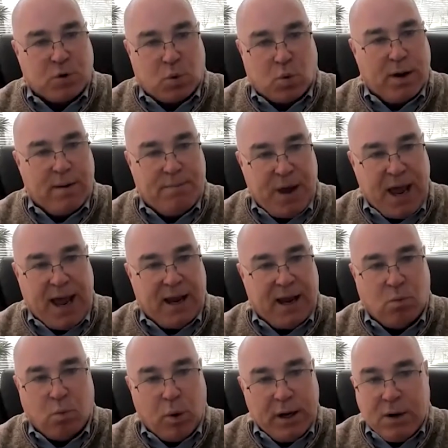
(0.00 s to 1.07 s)
repay.
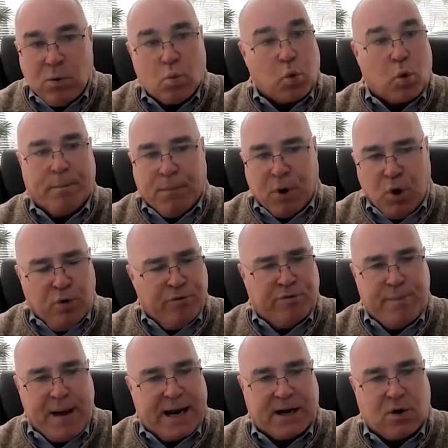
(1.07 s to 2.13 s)
We didn't remove
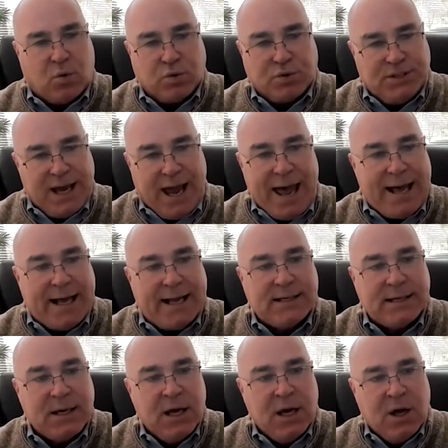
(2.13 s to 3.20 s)
medical debt.